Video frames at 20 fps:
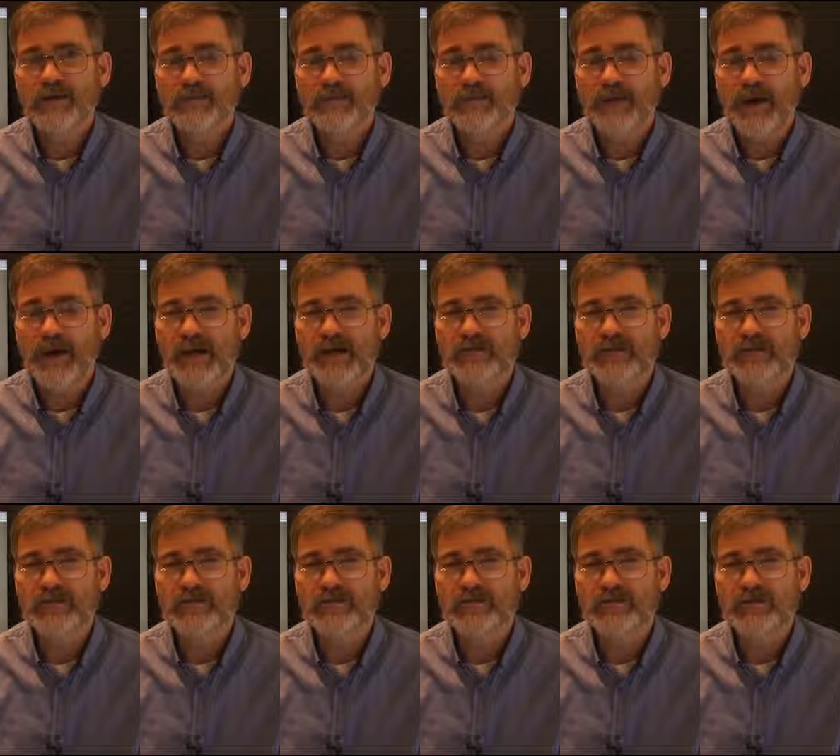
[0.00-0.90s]
not
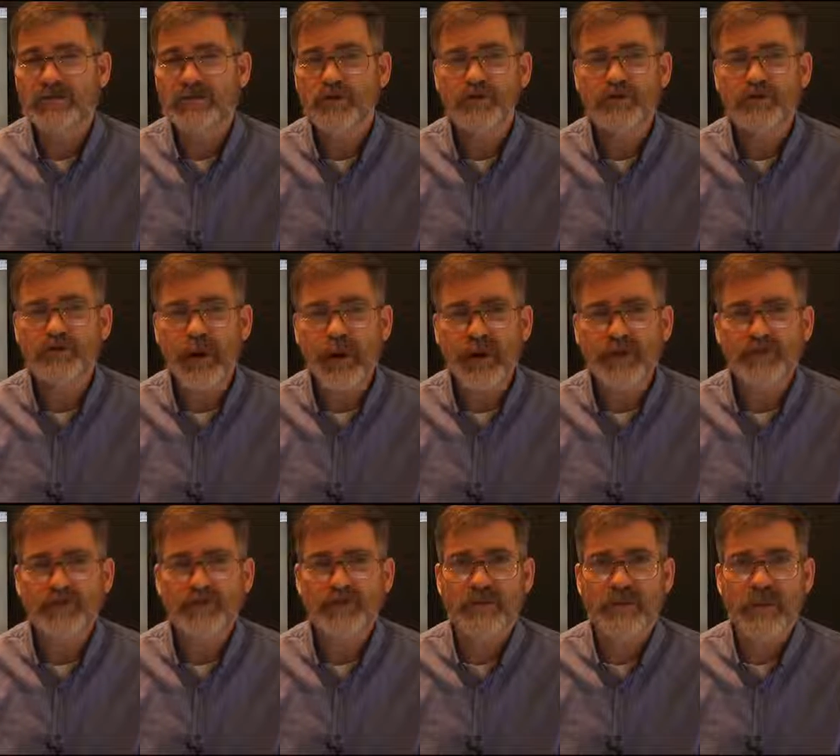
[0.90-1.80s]
even 2
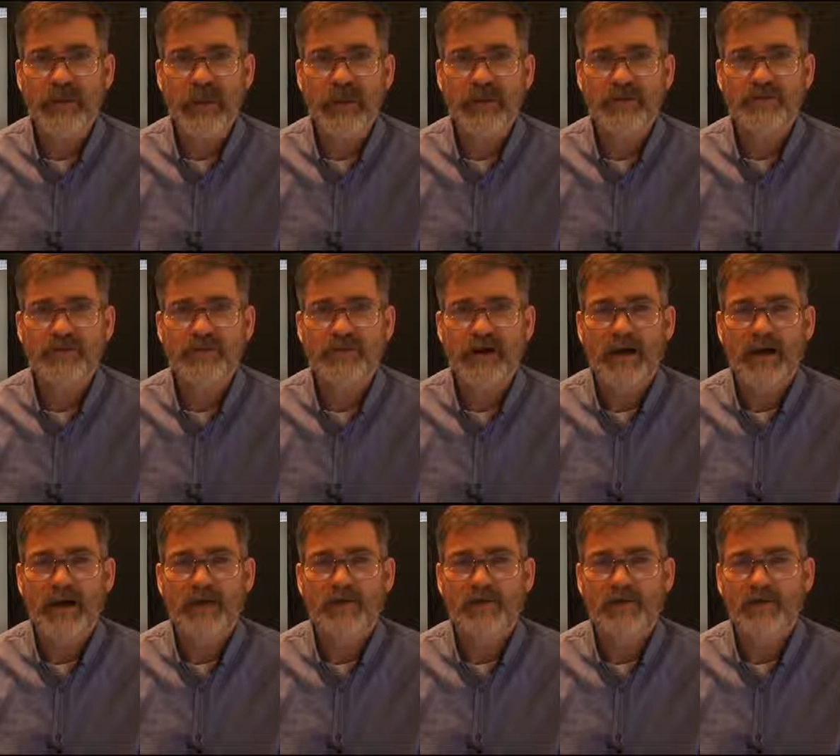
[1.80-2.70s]
months yet,
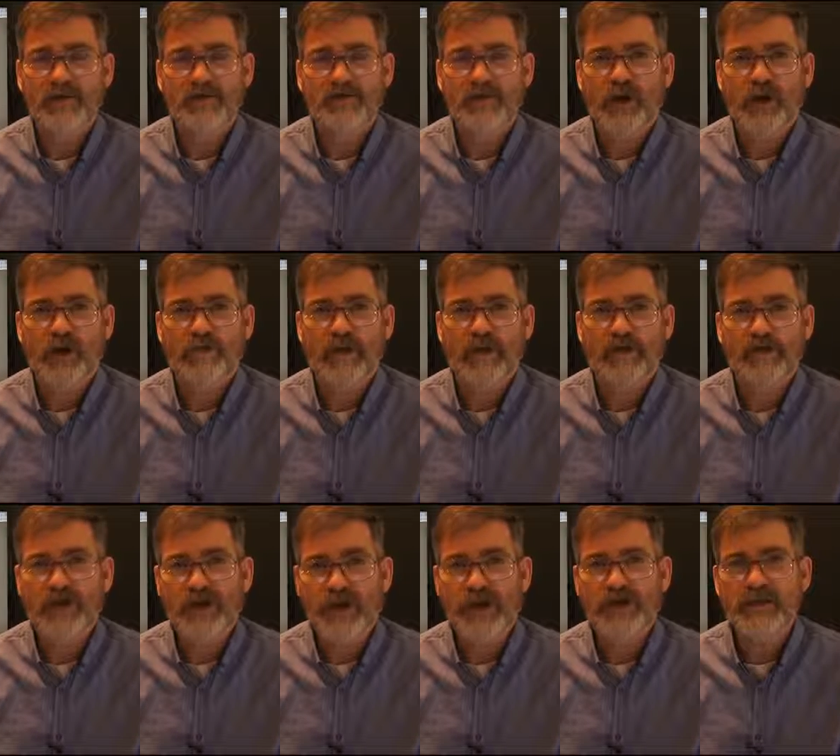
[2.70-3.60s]
we're just talking about
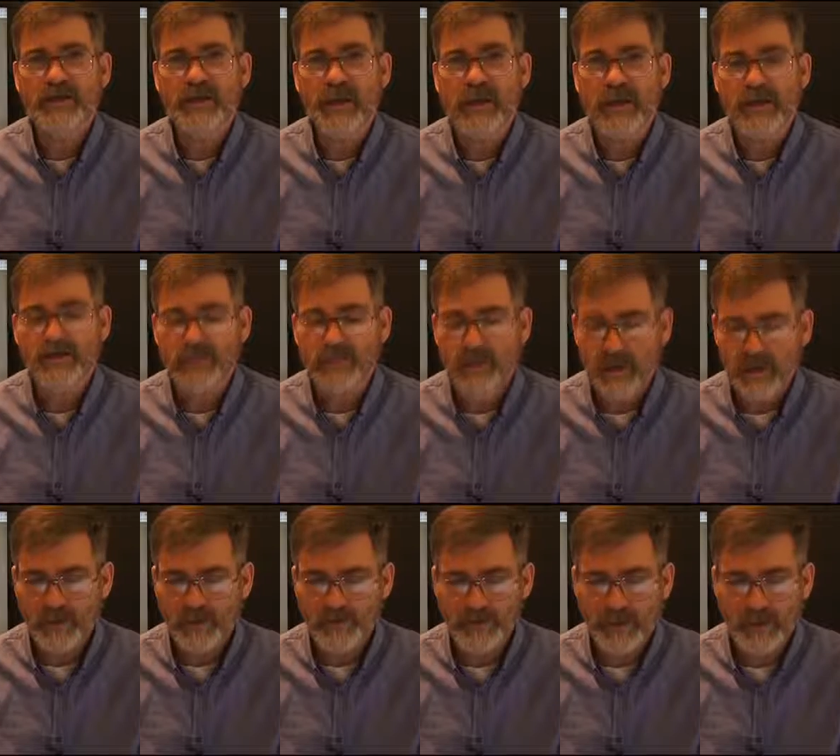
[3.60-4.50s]
January and
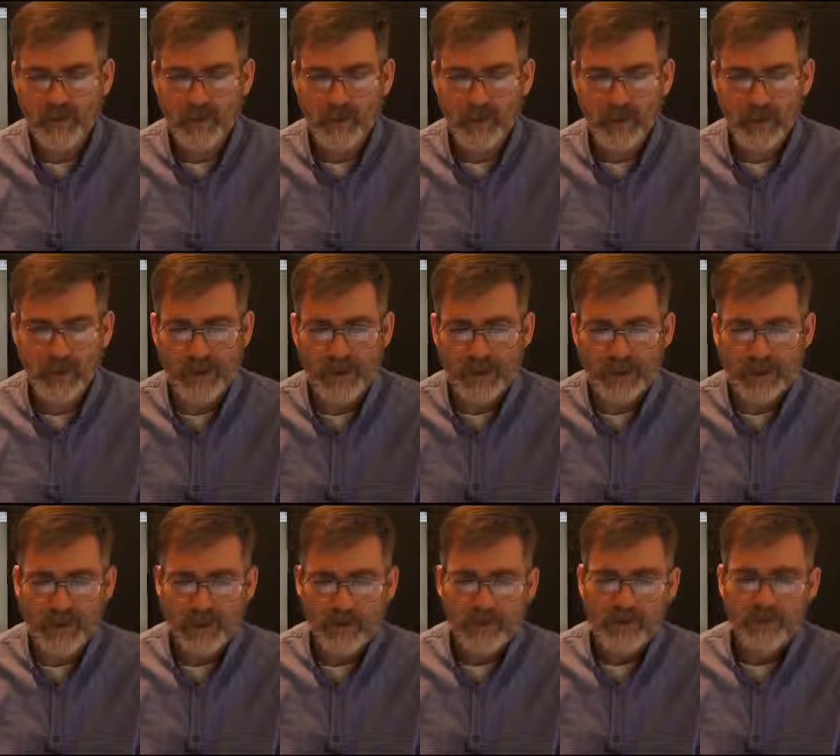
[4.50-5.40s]
part of February,
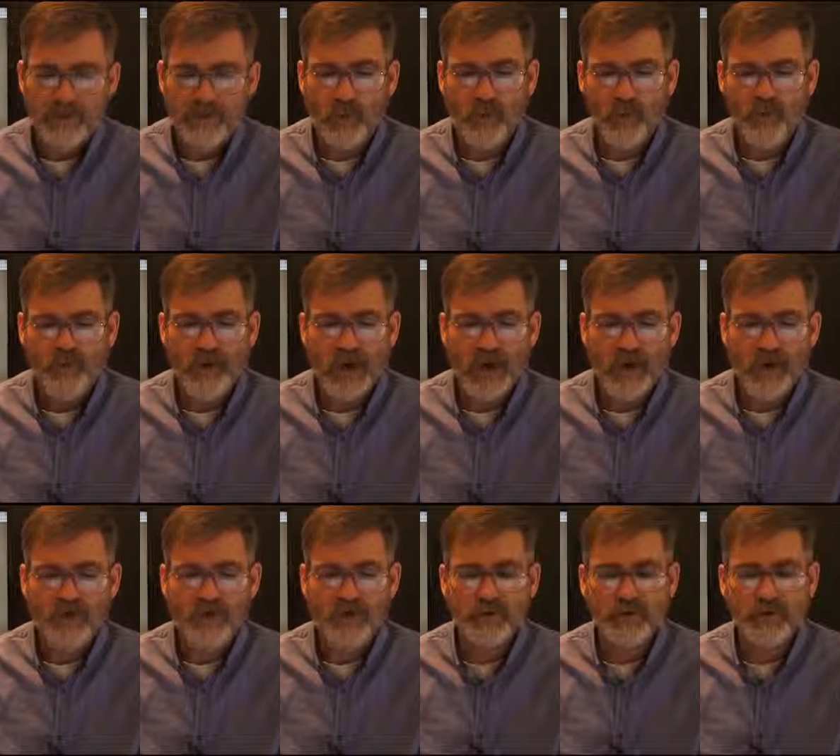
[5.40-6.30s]

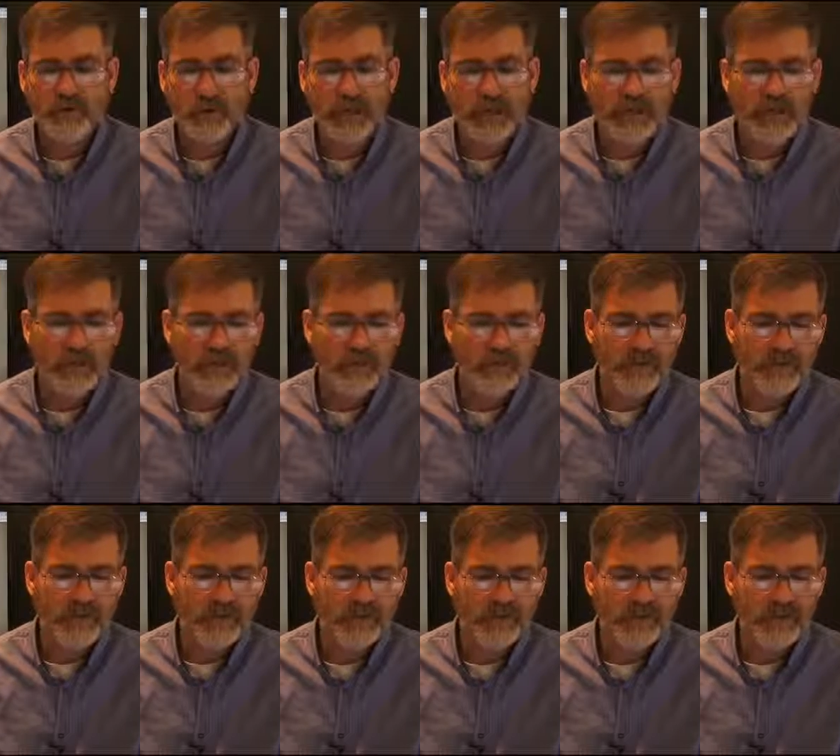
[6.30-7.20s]

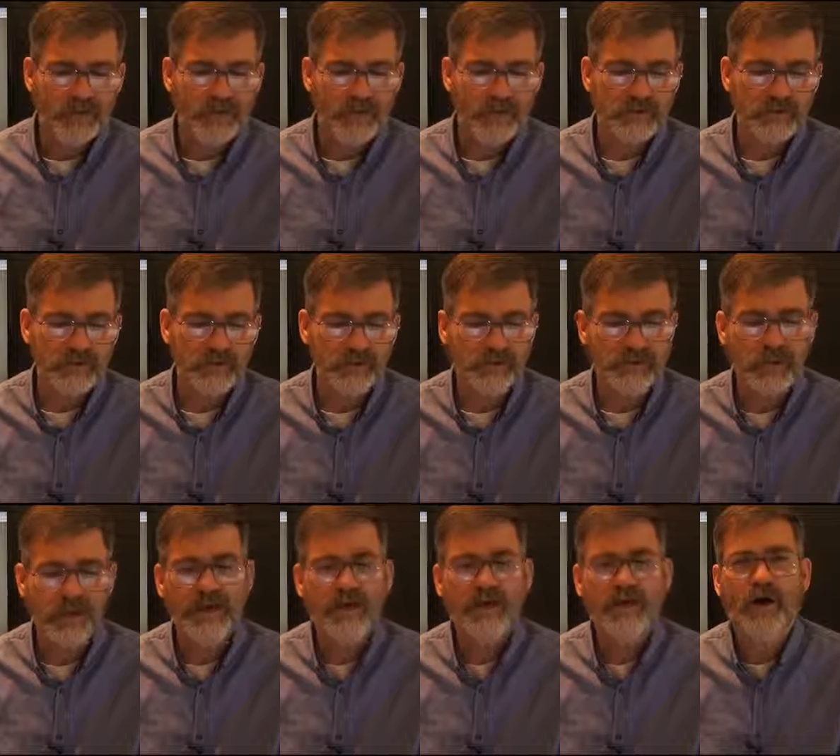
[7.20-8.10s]
4,162
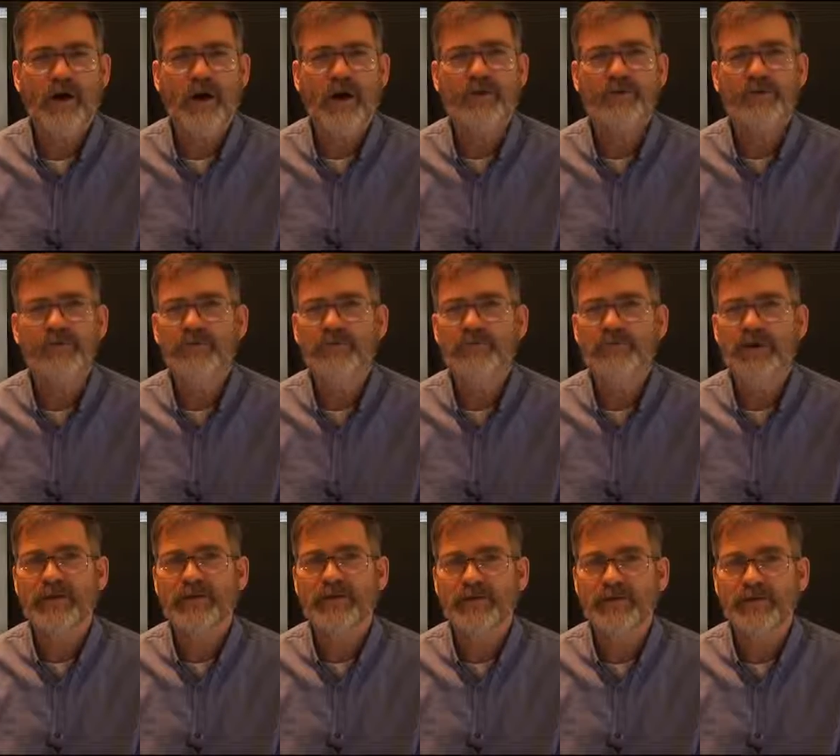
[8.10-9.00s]
train cars have
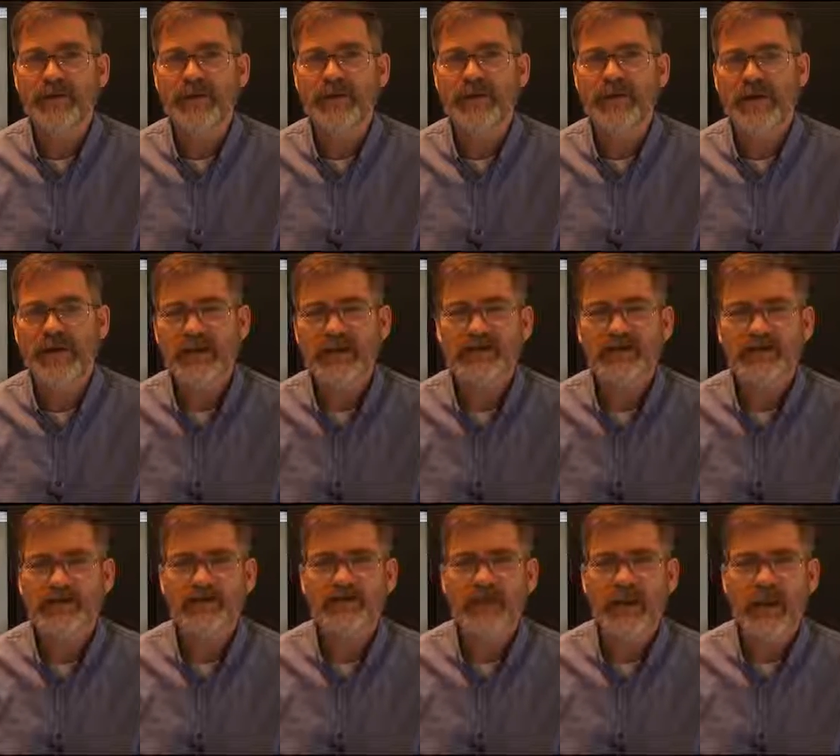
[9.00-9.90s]
been sent
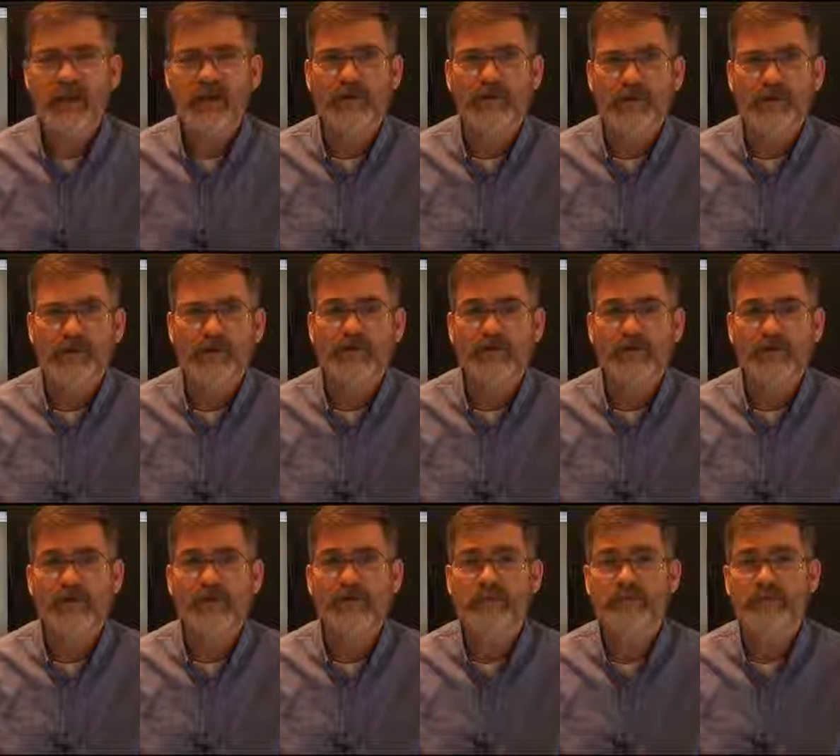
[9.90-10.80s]
into
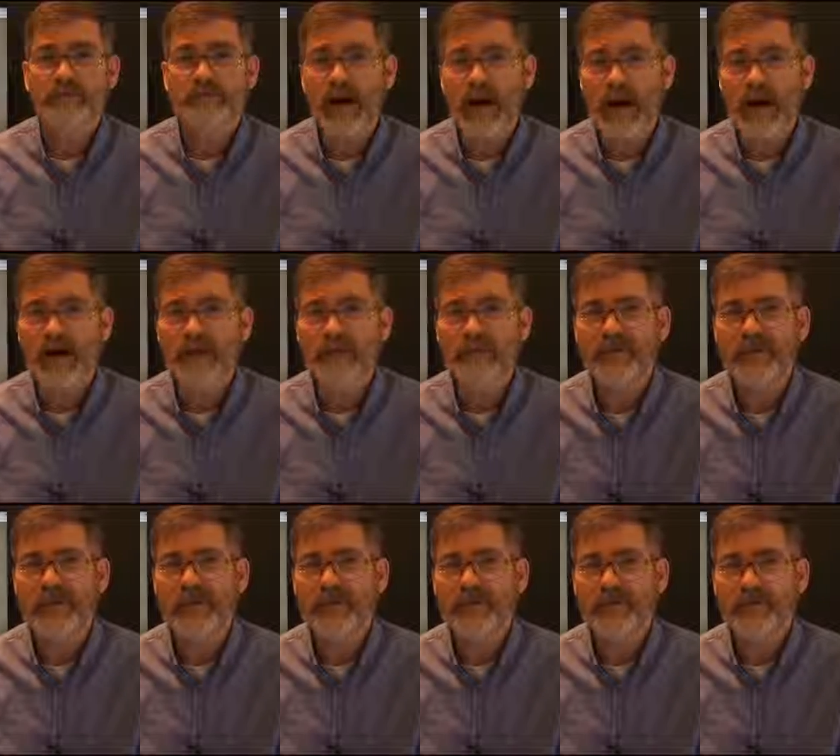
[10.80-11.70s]
Belarus by
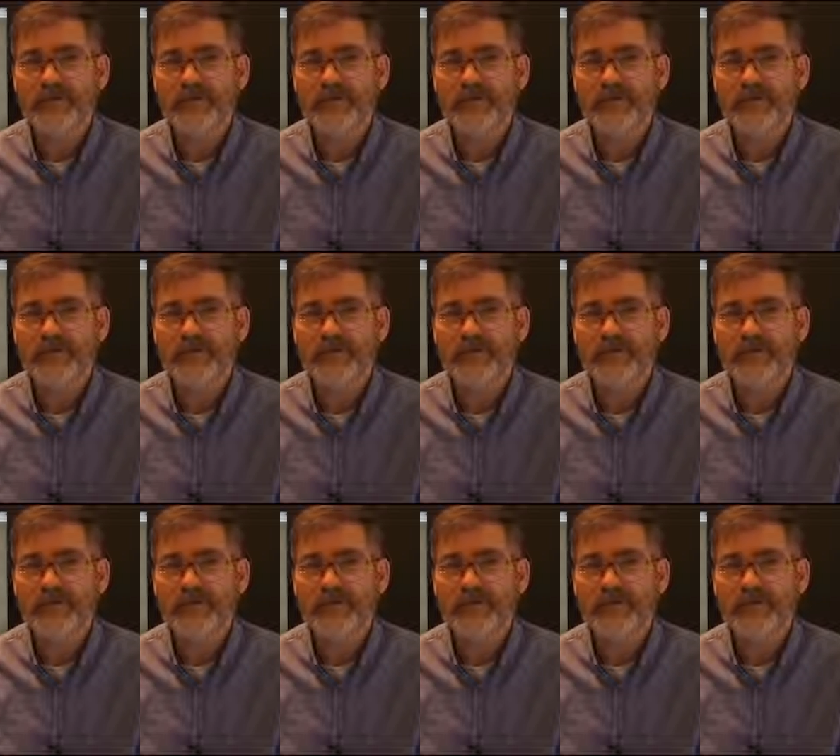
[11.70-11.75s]
the